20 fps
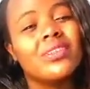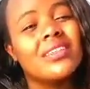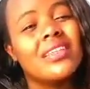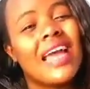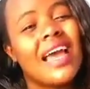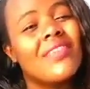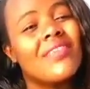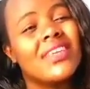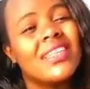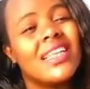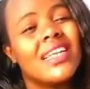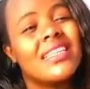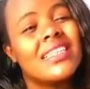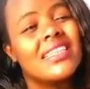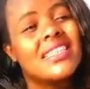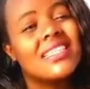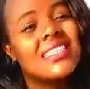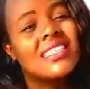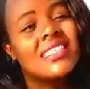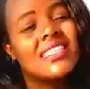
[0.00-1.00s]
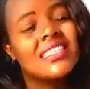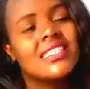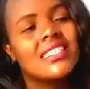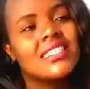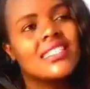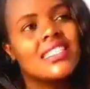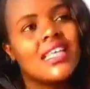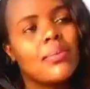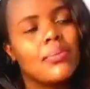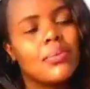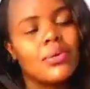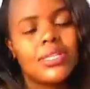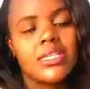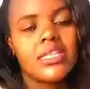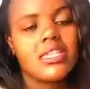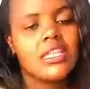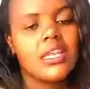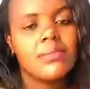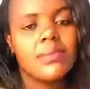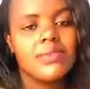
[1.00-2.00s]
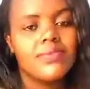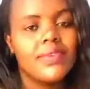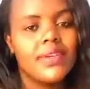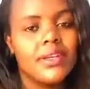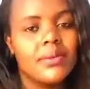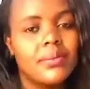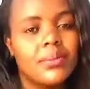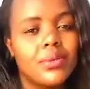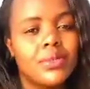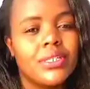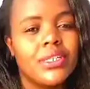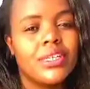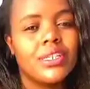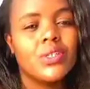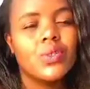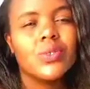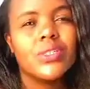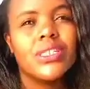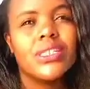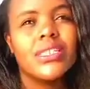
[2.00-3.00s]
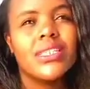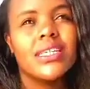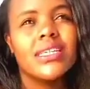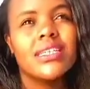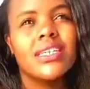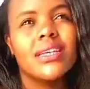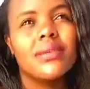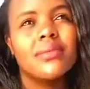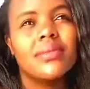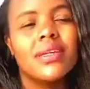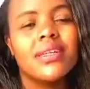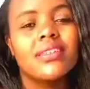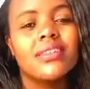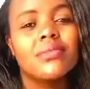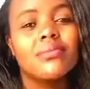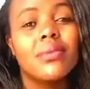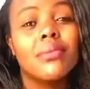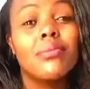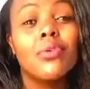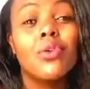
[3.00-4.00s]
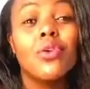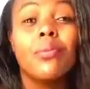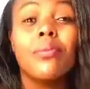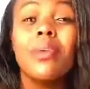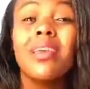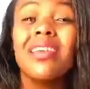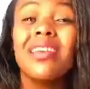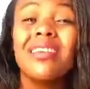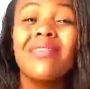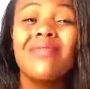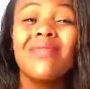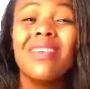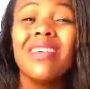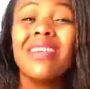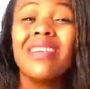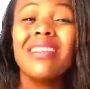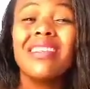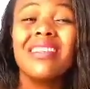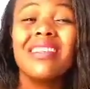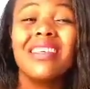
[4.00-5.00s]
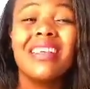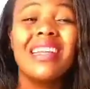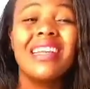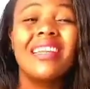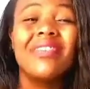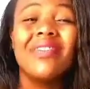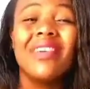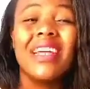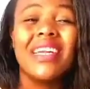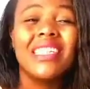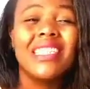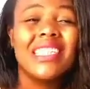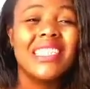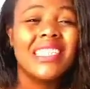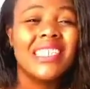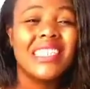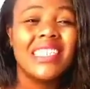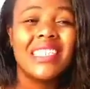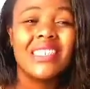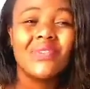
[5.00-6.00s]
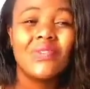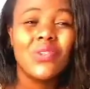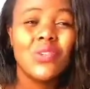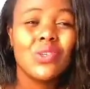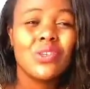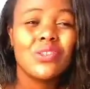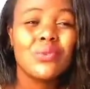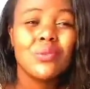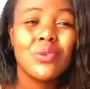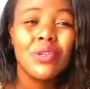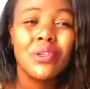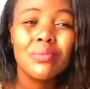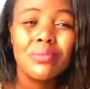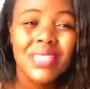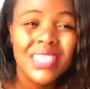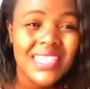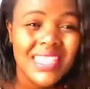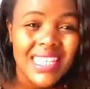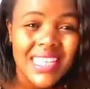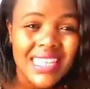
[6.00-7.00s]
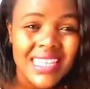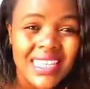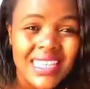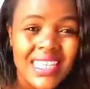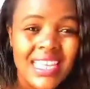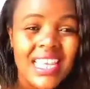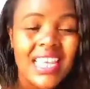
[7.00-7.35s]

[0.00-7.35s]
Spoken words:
having that support system is very important, because this is the time that maybe you're making very significant changes for your small business.